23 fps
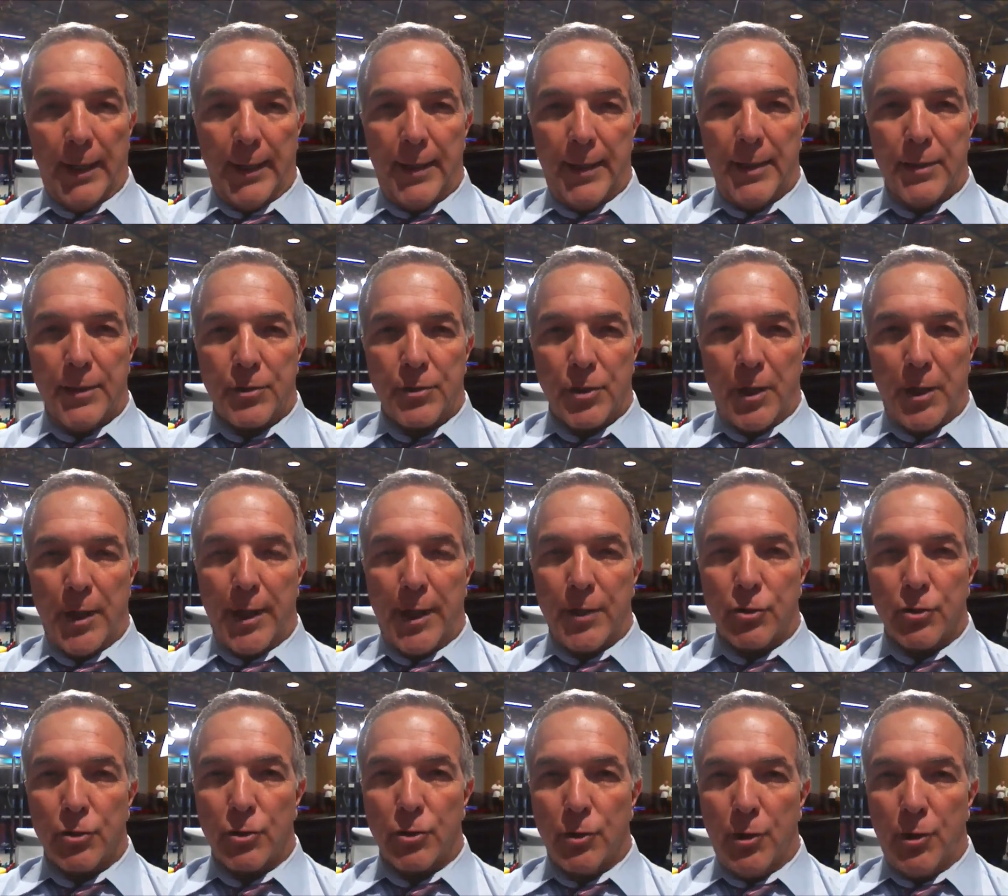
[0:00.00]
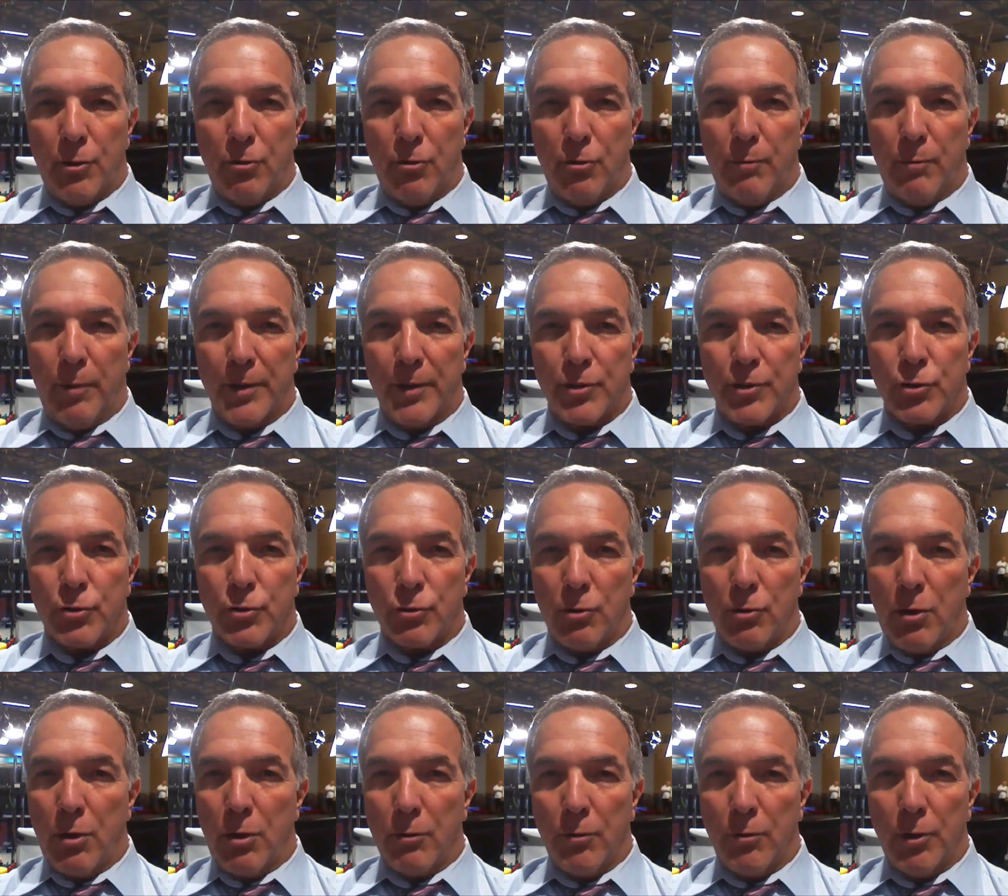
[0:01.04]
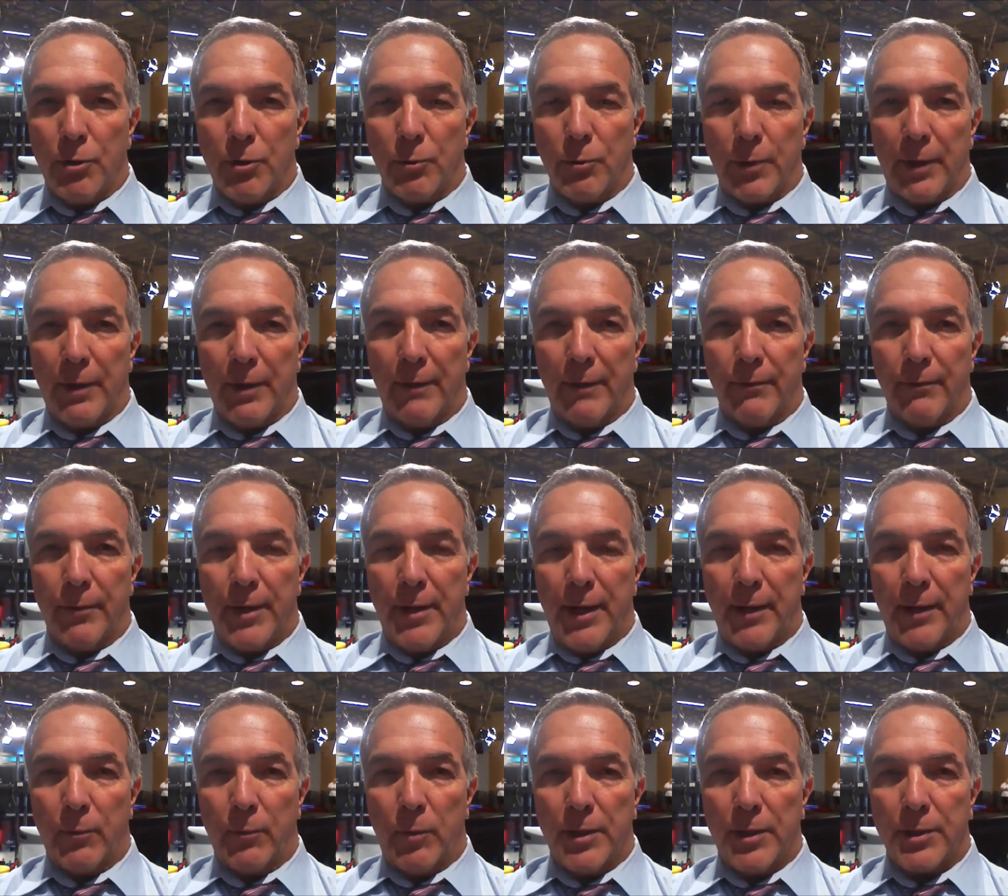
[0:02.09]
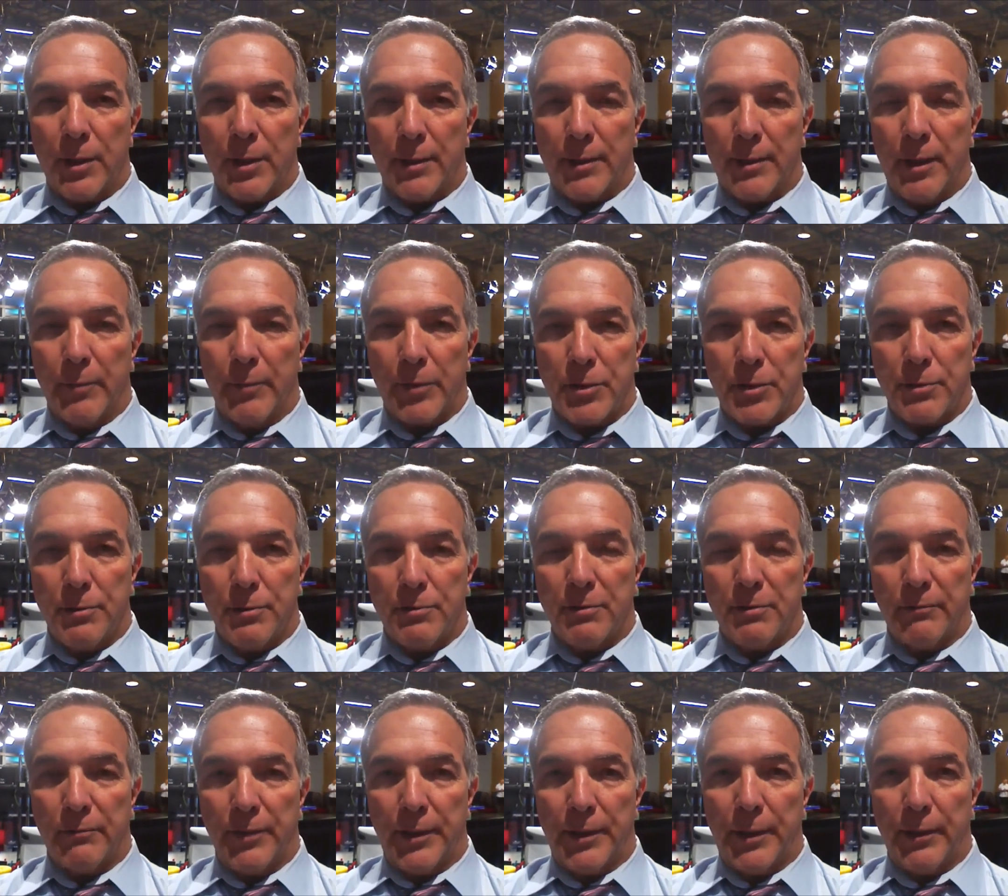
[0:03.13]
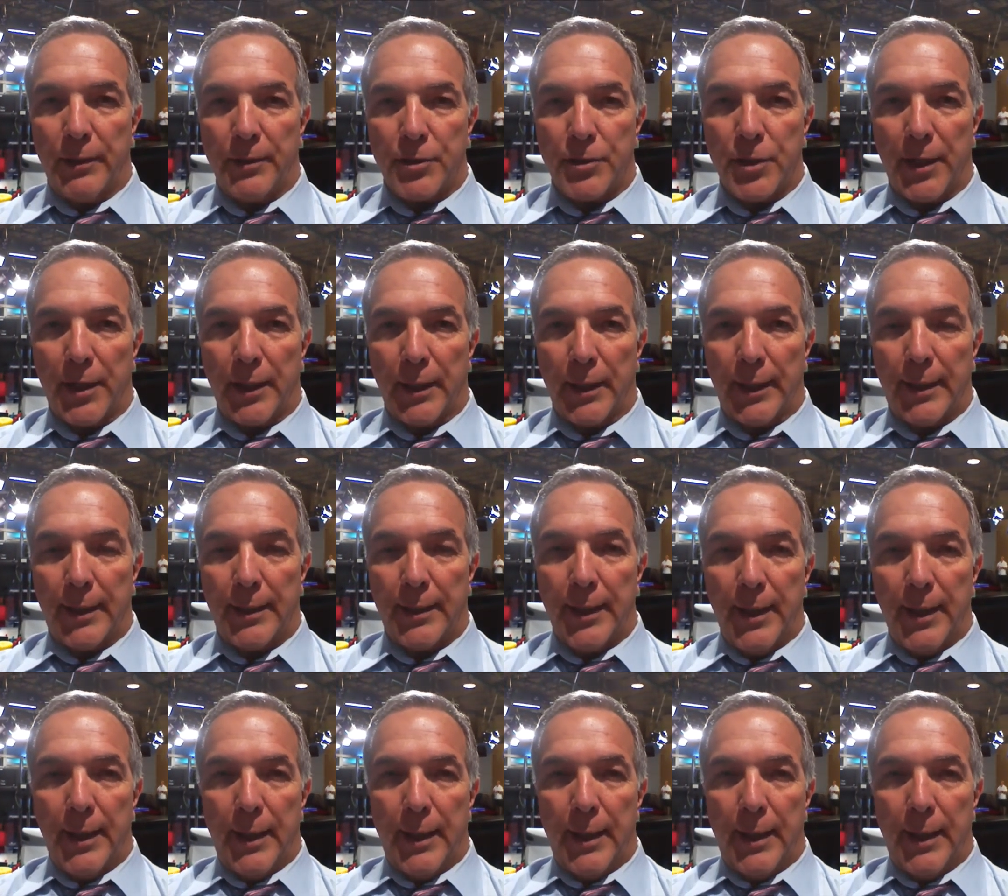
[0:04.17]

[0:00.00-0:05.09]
He is on a slow but strong road to recovery, and we talked to him exclusively here at Channel 8